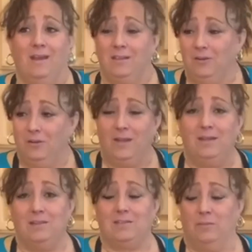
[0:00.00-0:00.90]
you know, end
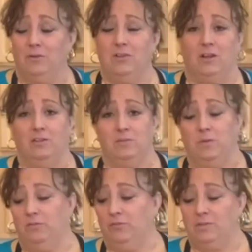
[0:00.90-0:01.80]
of the summer, you got all these
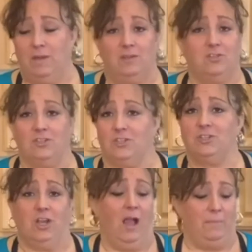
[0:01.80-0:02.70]
beautiful tomatoes, just
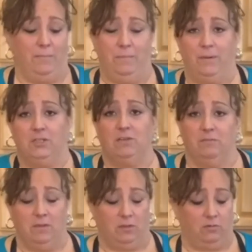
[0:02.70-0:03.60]
chop up a bunch of
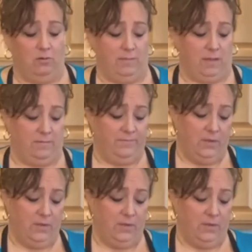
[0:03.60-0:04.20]
them and throw them in.